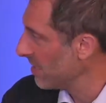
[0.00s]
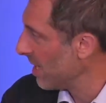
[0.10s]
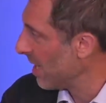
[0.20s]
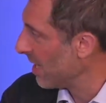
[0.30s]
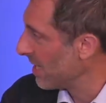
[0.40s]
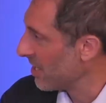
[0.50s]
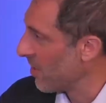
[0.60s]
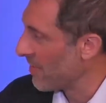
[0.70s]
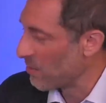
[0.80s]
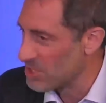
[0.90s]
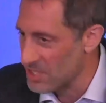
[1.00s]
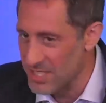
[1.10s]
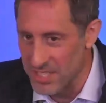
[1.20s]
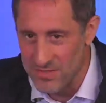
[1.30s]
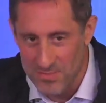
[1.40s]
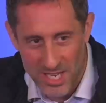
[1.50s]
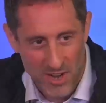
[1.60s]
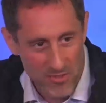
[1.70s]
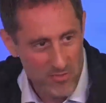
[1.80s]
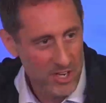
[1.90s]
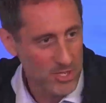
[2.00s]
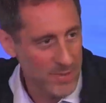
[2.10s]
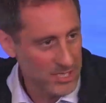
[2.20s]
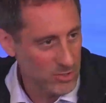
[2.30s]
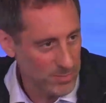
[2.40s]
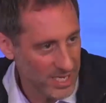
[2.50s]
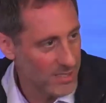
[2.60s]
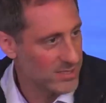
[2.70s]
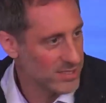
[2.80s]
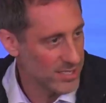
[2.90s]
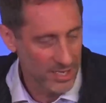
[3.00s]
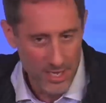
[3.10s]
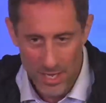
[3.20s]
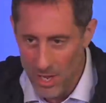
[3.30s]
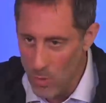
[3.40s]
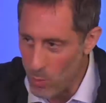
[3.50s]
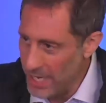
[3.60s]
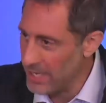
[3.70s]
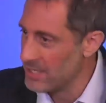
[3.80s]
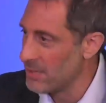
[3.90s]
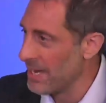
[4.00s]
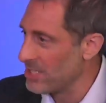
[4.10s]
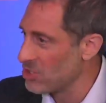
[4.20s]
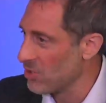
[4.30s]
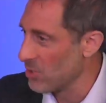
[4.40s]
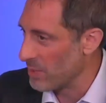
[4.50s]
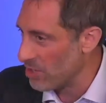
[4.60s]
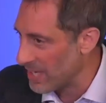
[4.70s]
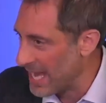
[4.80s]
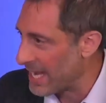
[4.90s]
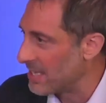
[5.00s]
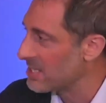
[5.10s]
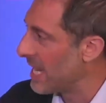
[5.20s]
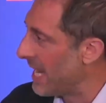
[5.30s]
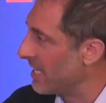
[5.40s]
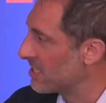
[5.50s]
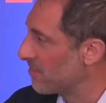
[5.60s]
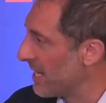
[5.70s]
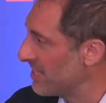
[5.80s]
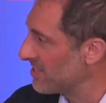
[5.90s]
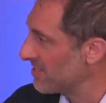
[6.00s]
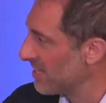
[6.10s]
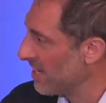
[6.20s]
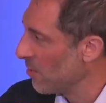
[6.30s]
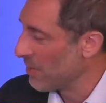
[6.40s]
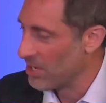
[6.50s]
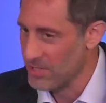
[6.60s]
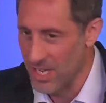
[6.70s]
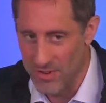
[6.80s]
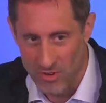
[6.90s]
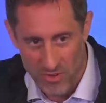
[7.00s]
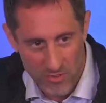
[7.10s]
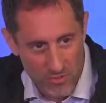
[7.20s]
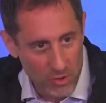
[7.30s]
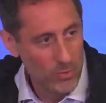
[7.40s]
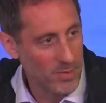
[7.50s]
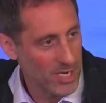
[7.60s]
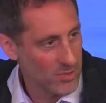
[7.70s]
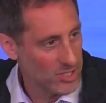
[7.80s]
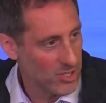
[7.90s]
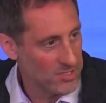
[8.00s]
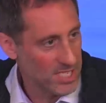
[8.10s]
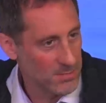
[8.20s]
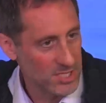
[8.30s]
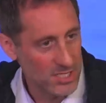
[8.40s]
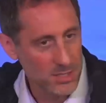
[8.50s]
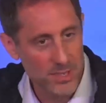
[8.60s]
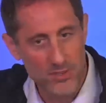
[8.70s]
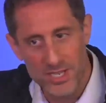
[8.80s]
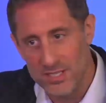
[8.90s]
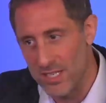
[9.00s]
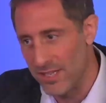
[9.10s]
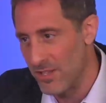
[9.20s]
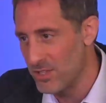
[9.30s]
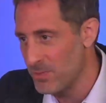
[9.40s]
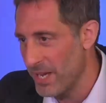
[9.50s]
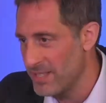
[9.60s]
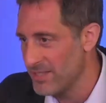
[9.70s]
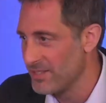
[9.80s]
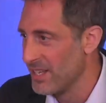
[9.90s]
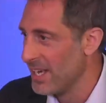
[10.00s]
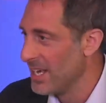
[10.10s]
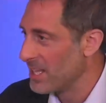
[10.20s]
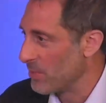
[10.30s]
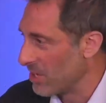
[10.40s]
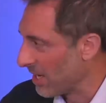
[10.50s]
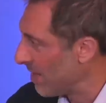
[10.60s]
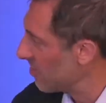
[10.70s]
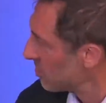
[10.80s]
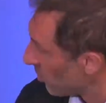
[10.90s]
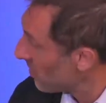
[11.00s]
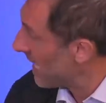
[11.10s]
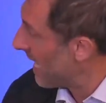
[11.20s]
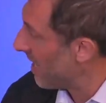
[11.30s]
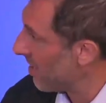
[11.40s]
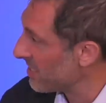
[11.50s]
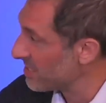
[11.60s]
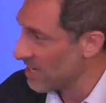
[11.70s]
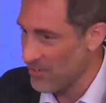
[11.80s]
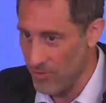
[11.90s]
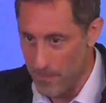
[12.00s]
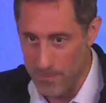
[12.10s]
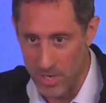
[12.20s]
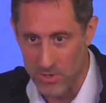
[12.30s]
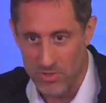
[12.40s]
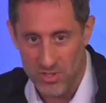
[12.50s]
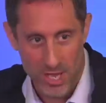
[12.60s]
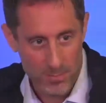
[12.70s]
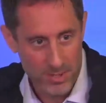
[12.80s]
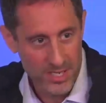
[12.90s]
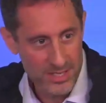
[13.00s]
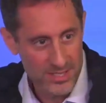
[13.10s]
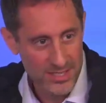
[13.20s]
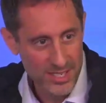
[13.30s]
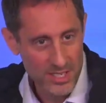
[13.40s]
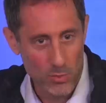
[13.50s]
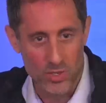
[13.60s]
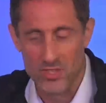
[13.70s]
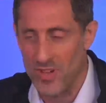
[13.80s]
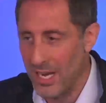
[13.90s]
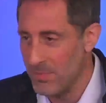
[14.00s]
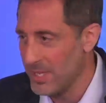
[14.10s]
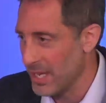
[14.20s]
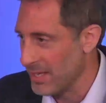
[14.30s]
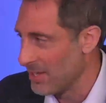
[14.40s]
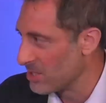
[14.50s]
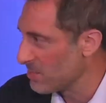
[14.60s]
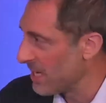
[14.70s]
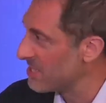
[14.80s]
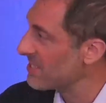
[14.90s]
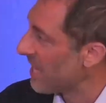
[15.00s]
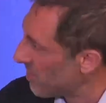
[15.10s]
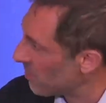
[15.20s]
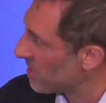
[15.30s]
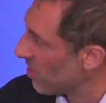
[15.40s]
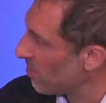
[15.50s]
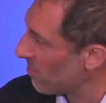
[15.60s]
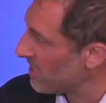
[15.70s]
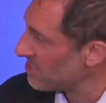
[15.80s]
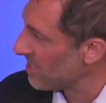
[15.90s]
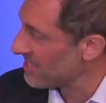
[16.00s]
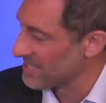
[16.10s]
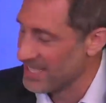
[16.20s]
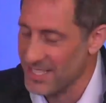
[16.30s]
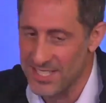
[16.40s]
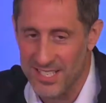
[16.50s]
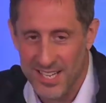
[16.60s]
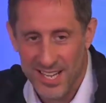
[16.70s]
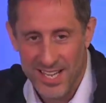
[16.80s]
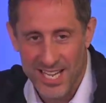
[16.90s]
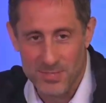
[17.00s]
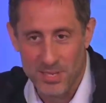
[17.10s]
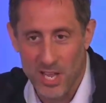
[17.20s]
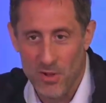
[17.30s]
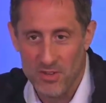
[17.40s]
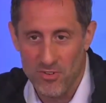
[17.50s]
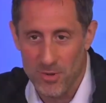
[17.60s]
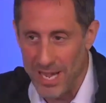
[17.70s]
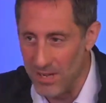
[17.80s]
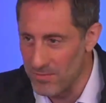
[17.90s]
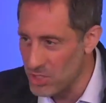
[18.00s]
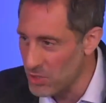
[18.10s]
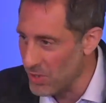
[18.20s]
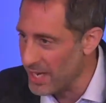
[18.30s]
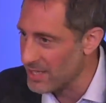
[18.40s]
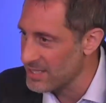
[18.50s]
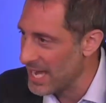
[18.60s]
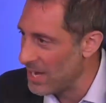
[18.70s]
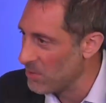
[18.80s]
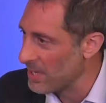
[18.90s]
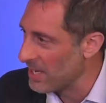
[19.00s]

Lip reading: And there were just these kind of fundamental pillars that we needed to make sure that we could get into any space. We could deliver a full Microsoft Teams experience in those spaces, that we could leverage all the AI stuff from both companies that we're developing in those spaces, and that we could operationalize it. And it's been going for about 2 years now.